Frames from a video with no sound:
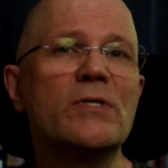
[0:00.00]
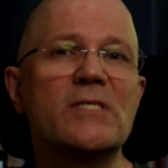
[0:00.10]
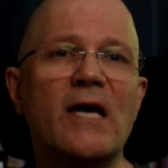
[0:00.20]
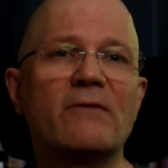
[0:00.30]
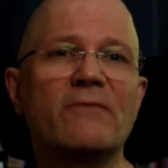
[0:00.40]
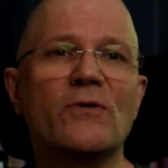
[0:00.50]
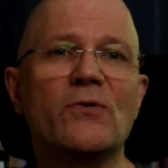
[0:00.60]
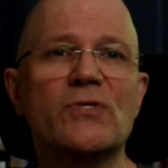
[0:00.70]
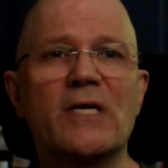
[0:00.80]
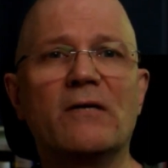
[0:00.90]
decide for
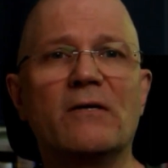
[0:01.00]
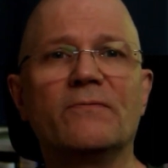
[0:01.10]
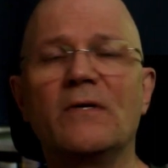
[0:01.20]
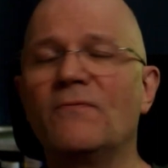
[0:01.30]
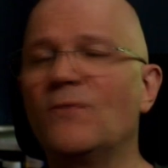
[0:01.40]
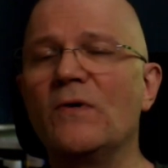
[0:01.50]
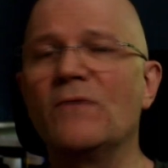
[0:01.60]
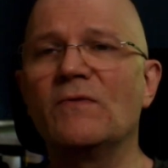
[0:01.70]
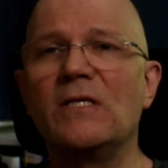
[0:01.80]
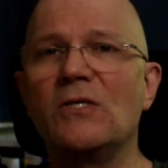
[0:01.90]
yourself if you
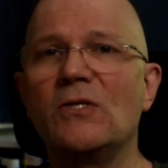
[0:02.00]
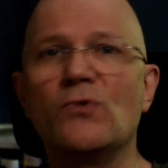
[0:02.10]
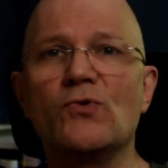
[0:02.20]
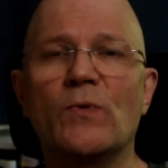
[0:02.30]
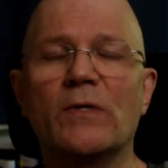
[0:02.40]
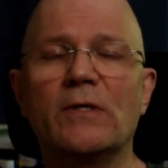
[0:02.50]
even need to use one.